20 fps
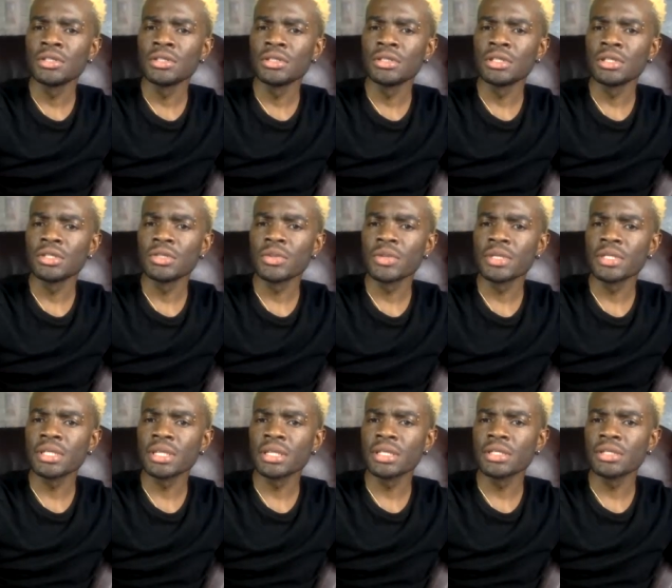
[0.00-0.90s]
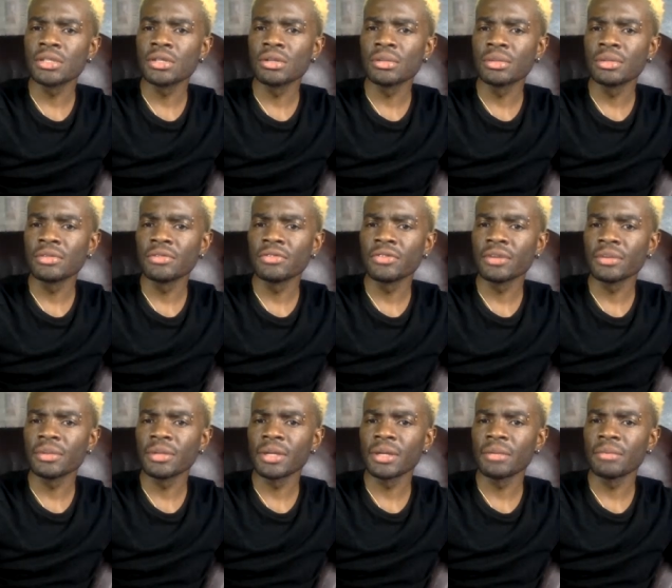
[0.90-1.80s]
This question is coming
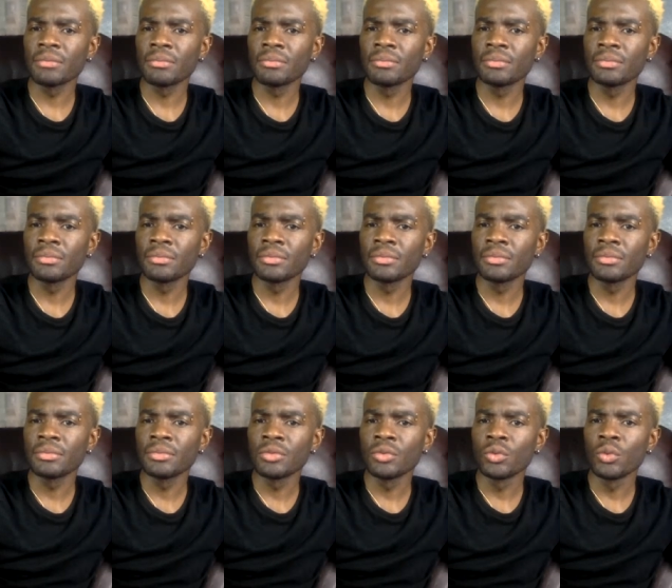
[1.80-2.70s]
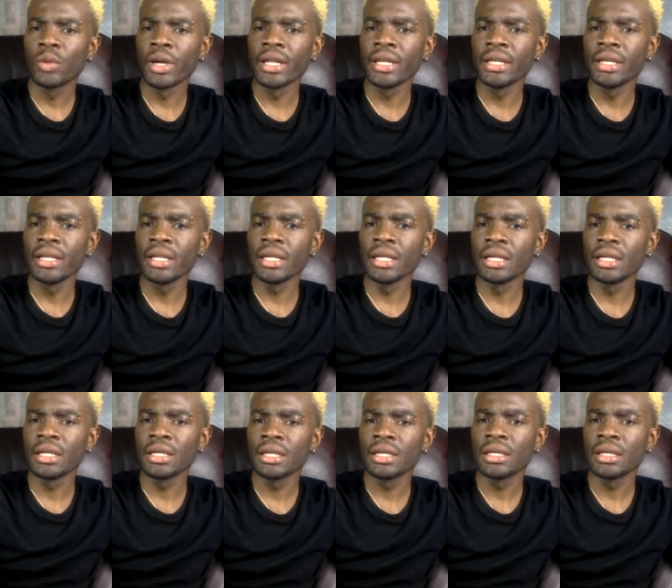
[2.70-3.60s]
from um
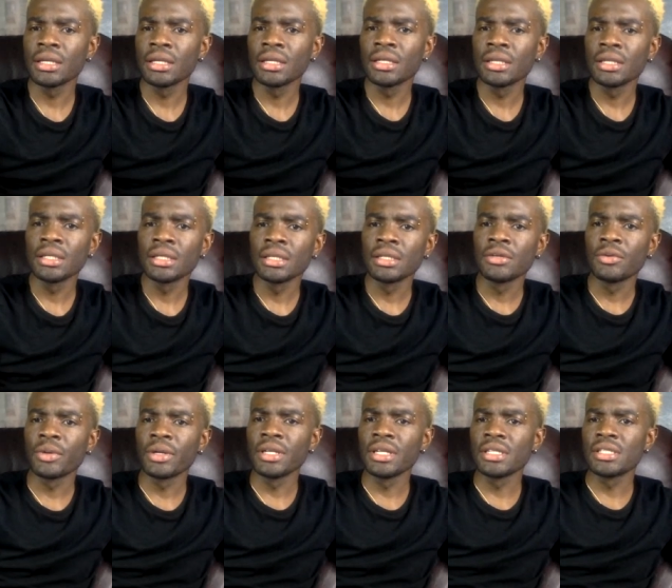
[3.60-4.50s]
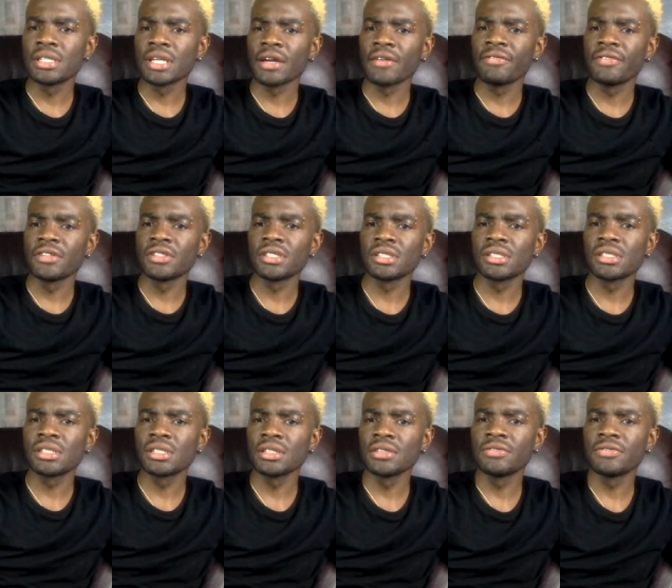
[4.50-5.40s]
Wendy. Wendy says our fish is
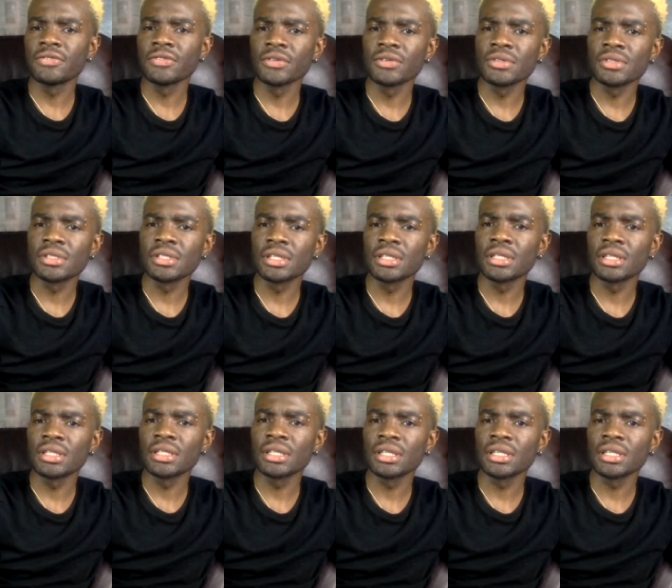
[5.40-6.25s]
still frozen